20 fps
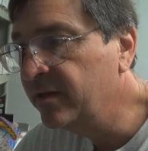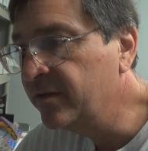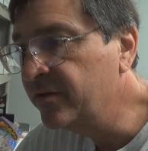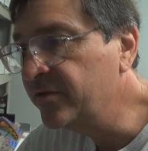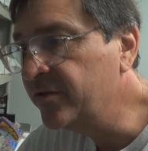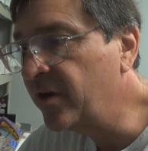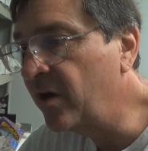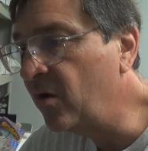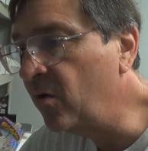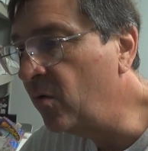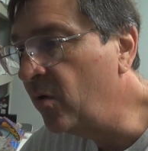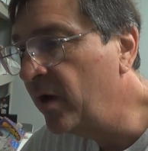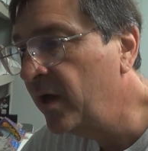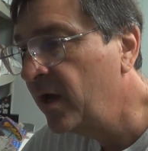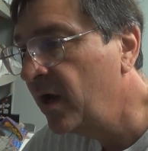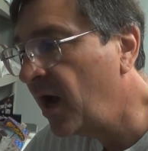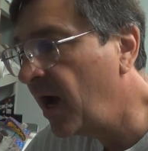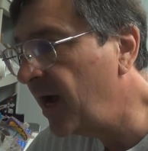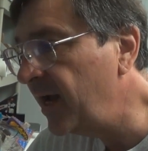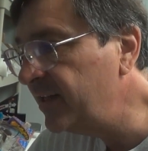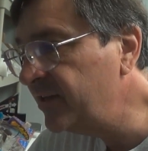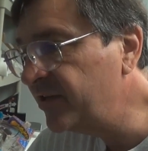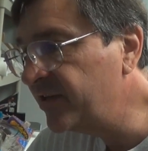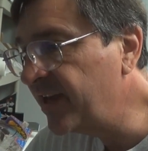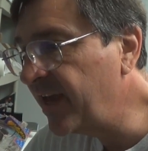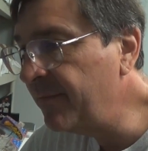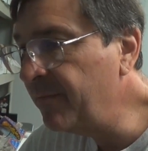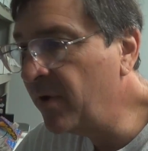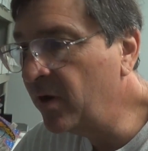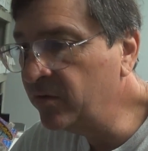So I'd
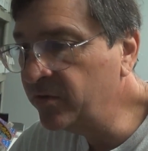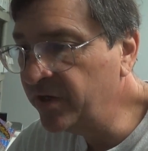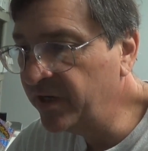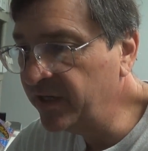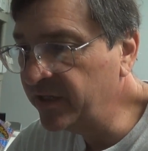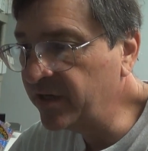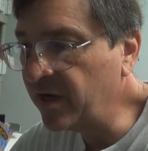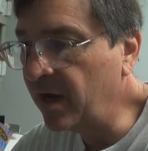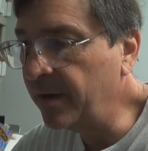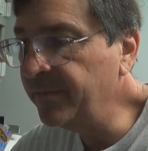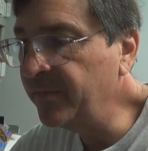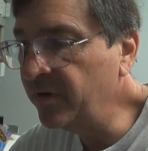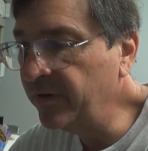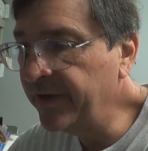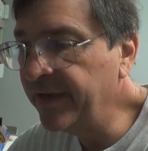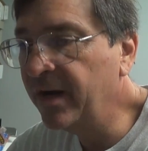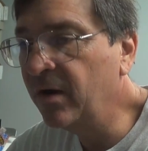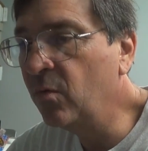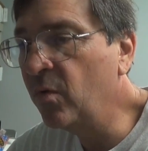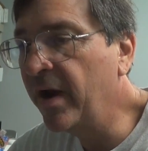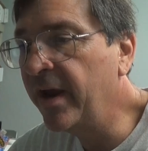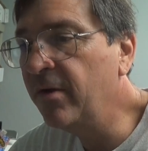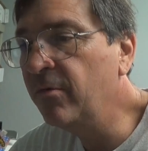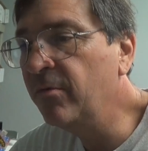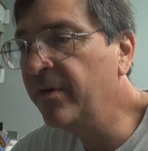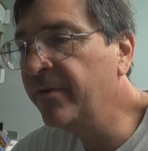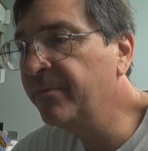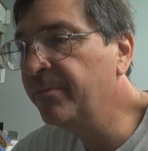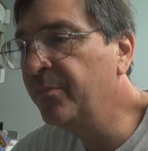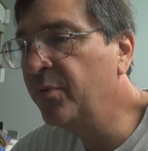say most of the time you can get away
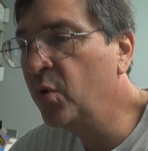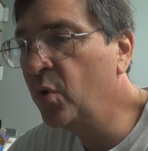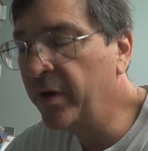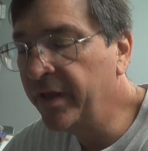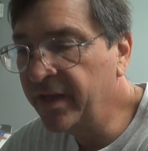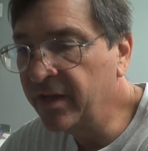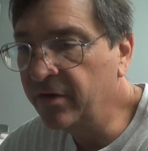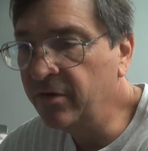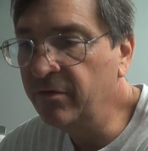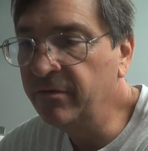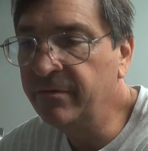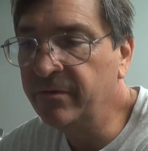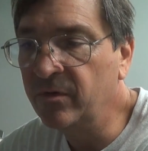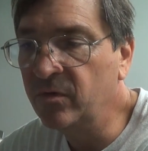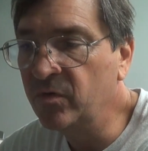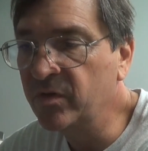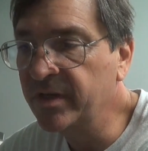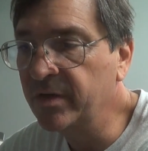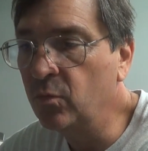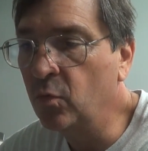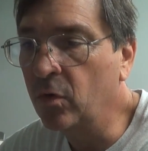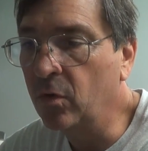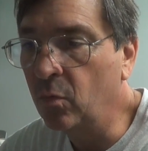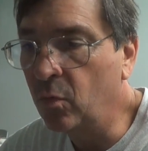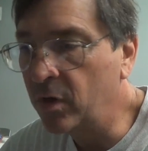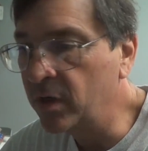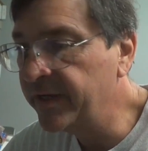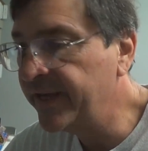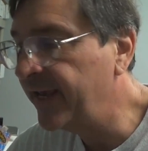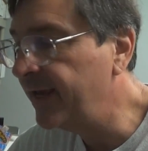with putting a new fuse in where
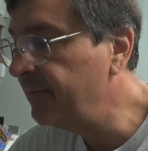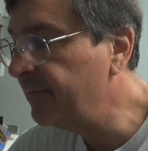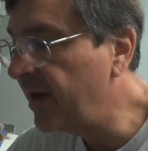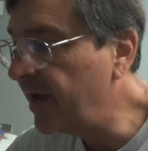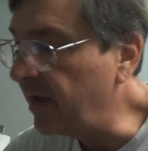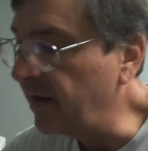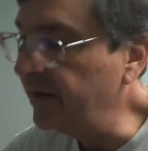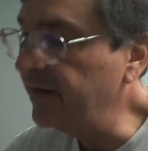one came out.